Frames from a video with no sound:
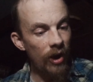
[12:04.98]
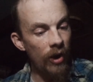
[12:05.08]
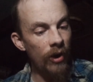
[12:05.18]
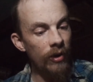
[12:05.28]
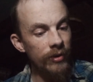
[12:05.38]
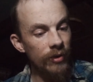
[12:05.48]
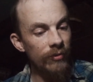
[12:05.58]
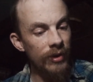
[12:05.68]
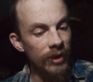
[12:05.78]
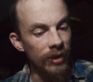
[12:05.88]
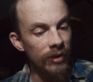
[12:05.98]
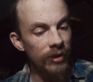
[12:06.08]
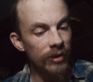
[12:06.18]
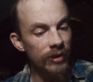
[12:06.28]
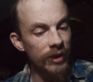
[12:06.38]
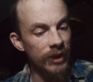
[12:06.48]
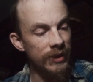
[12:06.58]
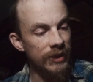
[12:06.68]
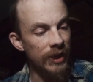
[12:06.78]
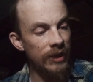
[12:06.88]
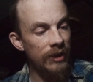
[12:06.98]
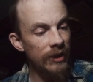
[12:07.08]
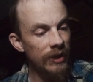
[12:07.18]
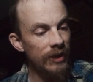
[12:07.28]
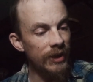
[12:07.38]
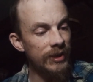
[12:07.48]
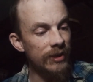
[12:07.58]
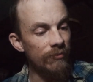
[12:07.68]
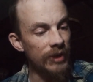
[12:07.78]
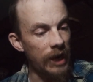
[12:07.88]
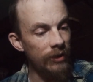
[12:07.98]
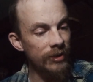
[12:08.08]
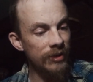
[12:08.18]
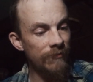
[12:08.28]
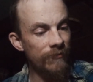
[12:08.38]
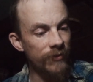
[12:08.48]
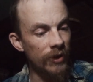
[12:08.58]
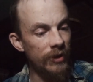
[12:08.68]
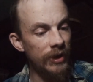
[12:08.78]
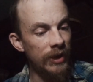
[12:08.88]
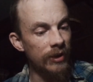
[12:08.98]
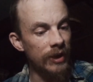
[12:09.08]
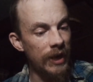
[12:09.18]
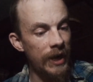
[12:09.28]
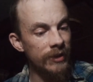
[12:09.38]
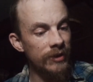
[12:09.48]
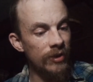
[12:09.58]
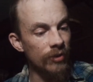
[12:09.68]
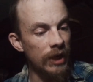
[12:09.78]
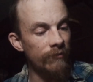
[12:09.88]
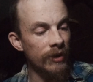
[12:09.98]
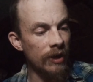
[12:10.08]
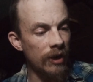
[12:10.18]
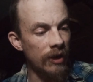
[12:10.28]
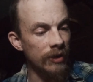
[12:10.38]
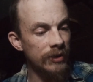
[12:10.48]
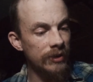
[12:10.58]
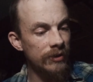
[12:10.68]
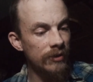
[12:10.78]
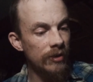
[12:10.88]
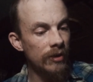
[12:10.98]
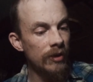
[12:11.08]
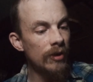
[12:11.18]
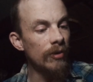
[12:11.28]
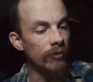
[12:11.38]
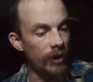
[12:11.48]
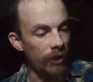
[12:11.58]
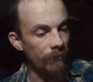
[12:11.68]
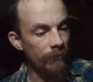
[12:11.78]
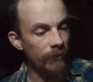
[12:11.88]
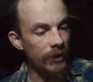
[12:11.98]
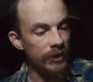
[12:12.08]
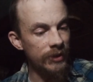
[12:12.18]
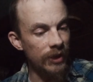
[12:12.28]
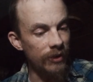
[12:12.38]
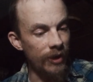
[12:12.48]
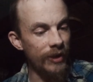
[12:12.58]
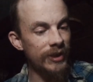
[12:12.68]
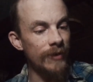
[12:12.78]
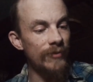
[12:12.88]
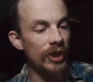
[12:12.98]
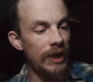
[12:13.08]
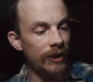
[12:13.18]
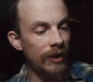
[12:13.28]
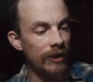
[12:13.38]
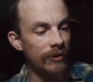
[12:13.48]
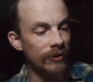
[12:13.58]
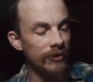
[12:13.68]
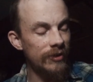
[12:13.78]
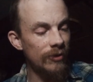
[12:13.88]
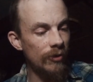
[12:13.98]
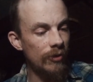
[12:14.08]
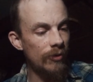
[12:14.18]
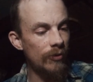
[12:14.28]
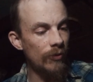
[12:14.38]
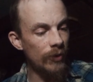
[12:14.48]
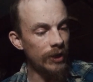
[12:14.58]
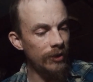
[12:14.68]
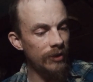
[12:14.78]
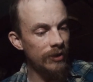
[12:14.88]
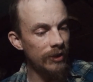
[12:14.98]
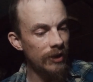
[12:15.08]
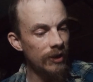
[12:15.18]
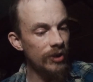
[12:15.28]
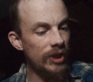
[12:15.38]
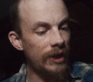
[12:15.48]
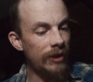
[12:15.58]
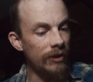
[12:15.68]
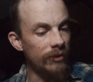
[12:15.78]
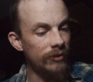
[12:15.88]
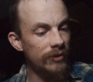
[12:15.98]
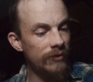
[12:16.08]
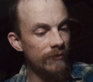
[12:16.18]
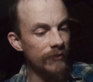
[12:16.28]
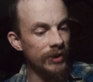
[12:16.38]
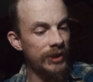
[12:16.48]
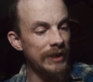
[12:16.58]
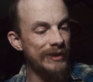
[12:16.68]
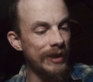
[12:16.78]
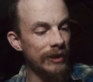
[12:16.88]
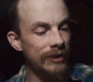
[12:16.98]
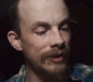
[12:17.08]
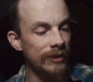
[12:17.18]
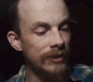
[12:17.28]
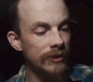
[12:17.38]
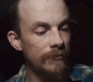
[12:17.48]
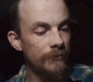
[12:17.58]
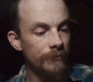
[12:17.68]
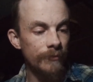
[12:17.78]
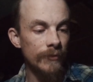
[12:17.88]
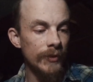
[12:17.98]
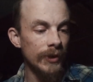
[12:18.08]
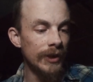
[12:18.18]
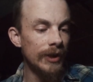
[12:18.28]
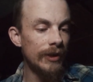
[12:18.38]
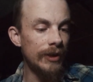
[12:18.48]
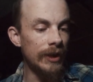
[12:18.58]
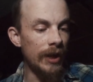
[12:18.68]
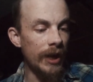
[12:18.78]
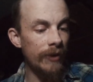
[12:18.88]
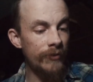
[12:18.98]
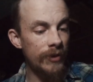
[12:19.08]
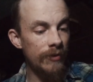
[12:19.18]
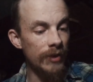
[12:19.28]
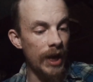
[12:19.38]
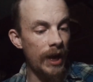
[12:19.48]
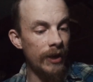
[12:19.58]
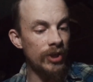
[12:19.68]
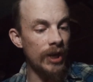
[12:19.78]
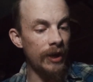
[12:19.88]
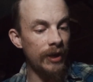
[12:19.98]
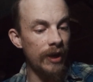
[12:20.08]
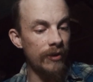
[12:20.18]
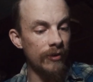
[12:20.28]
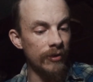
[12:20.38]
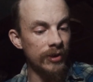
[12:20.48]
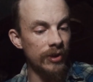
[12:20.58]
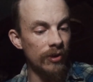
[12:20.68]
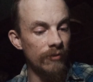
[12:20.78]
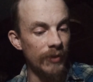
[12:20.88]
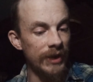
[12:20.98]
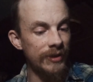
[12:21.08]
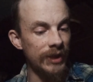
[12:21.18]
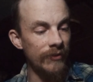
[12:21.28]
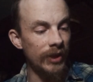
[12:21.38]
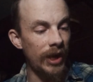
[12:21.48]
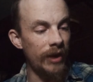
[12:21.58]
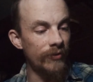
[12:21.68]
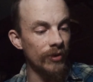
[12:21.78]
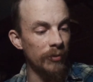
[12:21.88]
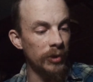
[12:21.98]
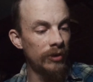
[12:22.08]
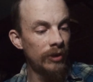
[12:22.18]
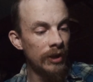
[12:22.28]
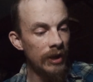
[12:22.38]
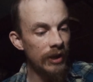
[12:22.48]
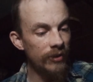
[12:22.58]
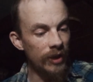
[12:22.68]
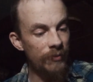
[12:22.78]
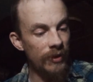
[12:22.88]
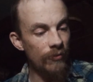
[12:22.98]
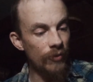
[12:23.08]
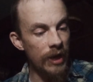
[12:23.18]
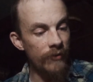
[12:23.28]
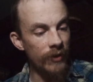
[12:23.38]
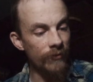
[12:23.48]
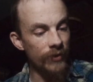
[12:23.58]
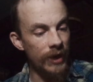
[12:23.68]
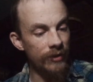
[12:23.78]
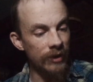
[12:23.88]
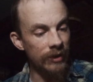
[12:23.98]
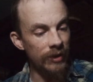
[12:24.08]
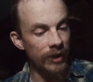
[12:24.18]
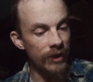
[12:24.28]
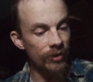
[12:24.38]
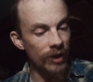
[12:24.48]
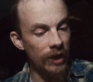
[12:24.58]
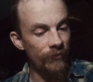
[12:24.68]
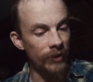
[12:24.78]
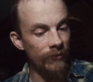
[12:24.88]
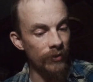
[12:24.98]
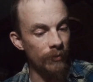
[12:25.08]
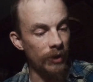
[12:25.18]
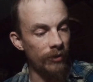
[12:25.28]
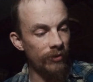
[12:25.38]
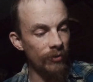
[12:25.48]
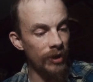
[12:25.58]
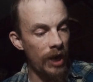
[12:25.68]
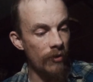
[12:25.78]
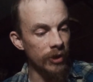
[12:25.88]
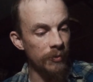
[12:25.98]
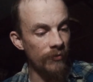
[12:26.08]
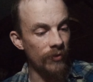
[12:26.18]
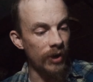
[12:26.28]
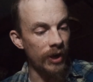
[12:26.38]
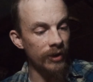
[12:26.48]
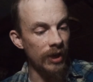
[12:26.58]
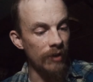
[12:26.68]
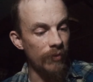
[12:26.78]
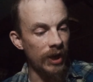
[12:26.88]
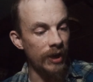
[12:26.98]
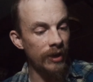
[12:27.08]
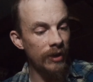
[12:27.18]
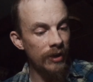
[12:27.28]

All you need, they said, is some dollars in front and the guys to drive the cars. Right, I said, and some jack handles. What? Jack handles, for scenes like these. They laughed. Yeah, a jack handle or so might save a lot of trouble. They've been waving frantically at traffic for about three hours before I came by,